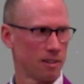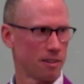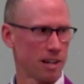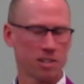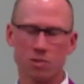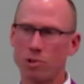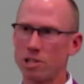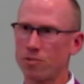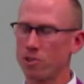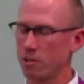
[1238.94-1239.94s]
They just
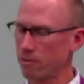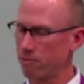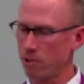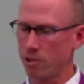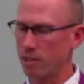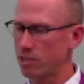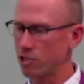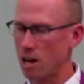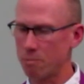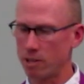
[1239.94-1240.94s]
reach for it and throw it in the
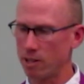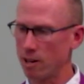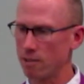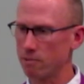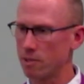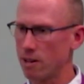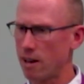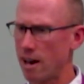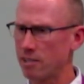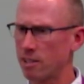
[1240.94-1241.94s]
shopping cart without
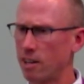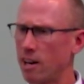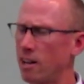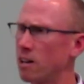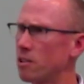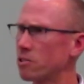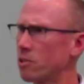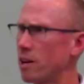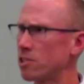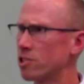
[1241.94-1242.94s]
asking any of those
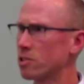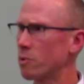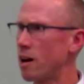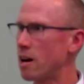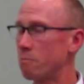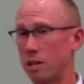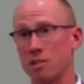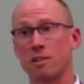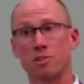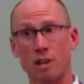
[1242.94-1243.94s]
questions. Why?
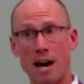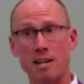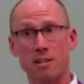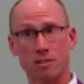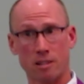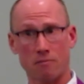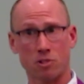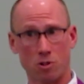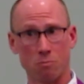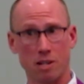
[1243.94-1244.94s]
Because the scientists have
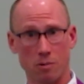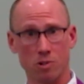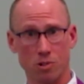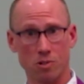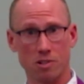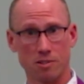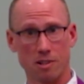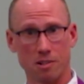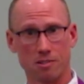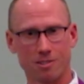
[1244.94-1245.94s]
told me it will do these things.